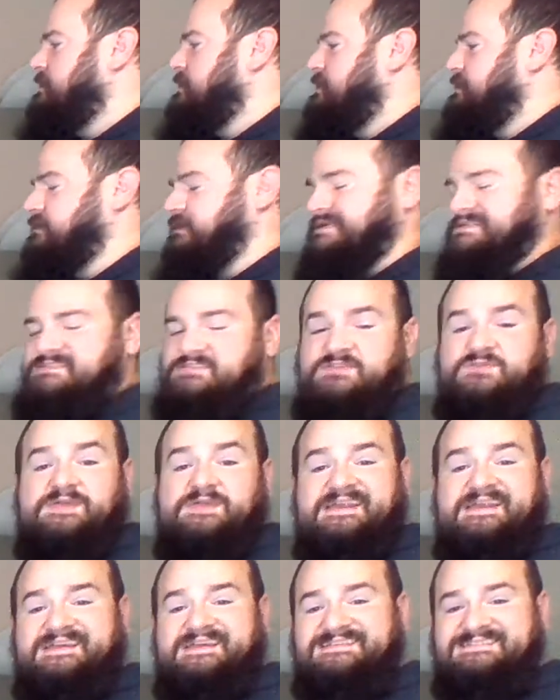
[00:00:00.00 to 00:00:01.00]
Let's do
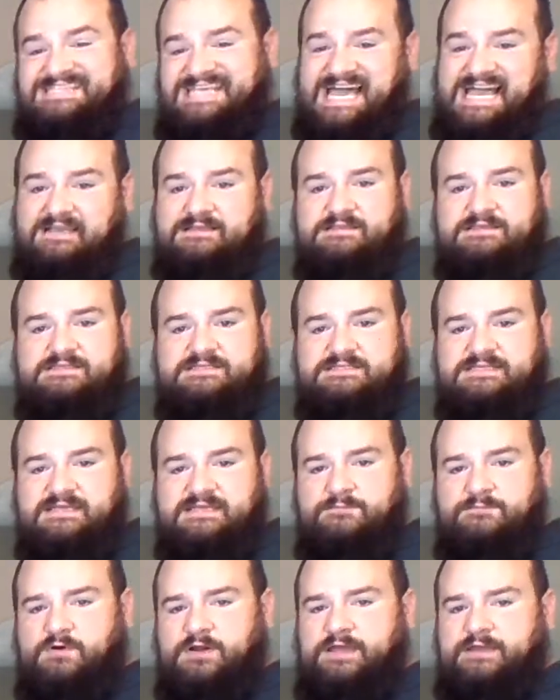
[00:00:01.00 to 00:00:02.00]
that exactly the
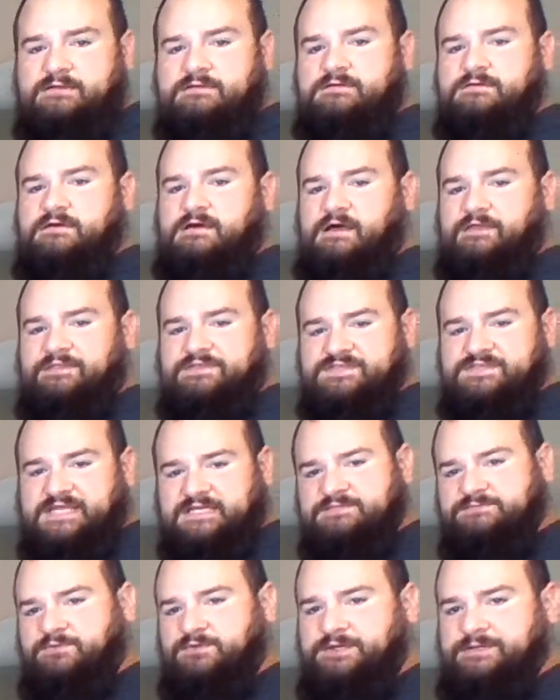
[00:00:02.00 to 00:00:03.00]
same way on this
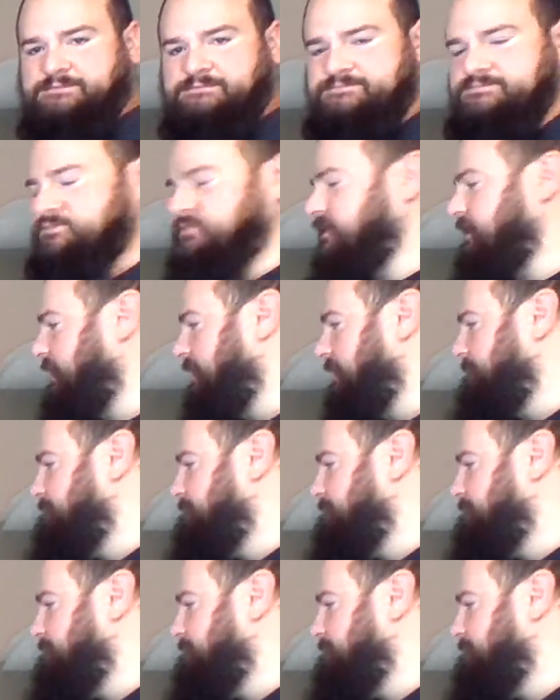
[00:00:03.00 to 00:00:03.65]
next point. Okay,